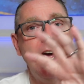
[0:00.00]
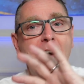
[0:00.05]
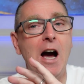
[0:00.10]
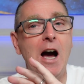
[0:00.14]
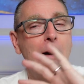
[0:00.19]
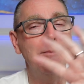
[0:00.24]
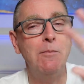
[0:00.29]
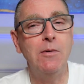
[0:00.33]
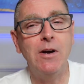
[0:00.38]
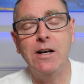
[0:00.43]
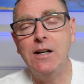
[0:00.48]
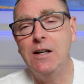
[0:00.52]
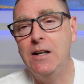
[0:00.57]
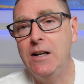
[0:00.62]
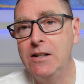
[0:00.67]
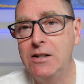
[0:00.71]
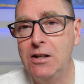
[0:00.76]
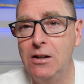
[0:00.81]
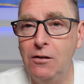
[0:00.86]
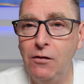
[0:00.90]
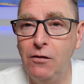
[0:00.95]
I'm not a
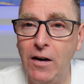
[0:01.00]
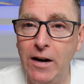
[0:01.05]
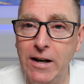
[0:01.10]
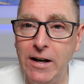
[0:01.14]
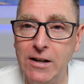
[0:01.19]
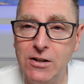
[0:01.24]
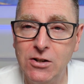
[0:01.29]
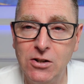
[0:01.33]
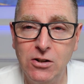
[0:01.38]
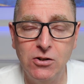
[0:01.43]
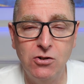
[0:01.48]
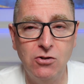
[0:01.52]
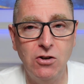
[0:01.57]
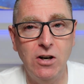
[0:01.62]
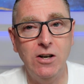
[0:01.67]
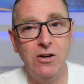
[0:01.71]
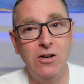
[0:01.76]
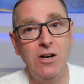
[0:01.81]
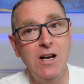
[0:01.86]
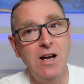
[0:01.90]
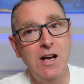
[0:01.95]
licensed financial
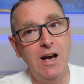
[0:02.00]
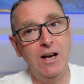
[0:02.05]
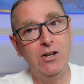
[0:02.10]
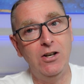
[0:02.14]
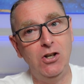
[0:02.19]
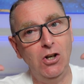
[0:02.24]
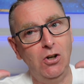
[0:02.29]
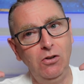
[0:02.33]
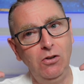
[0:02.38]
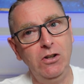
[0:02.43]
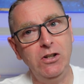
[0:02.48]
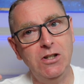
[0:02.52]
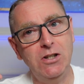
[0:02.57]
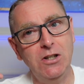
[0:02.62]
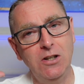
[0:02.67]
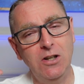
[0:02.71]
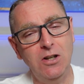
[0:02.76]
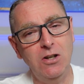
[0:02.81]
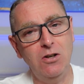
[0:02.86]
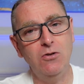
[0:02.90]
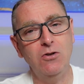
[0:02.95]
trader. And don't listen
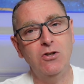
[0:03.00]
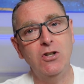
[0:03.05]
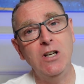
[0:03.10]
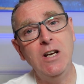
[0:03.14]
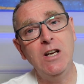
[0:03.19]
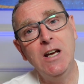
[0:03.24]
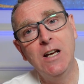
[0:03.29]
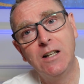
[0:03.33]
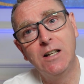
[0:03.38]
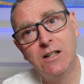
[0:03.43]
to the OG.